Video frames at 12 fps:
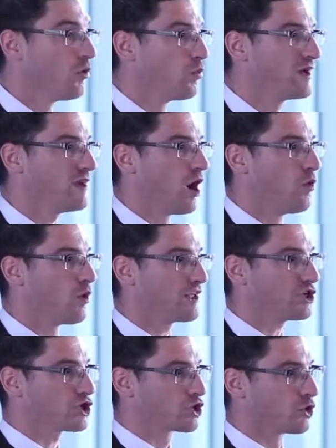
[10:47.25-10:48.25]
We know what
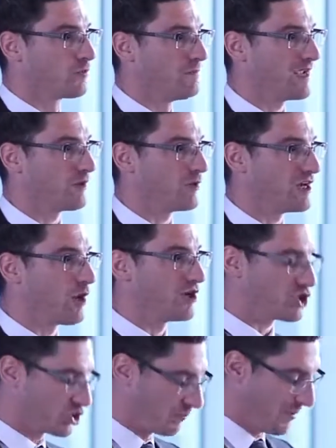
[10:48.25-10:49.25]
it should mean. We know
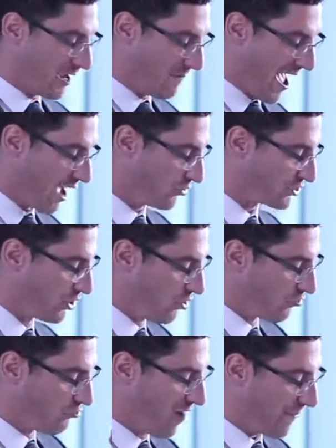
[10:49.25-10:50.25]
it should be about
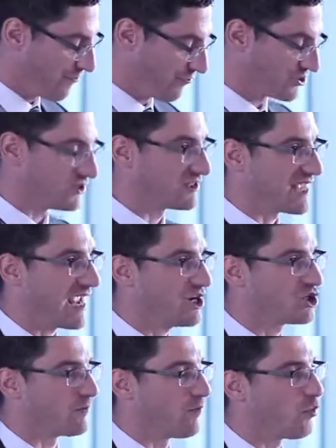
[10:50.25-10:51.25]
representation.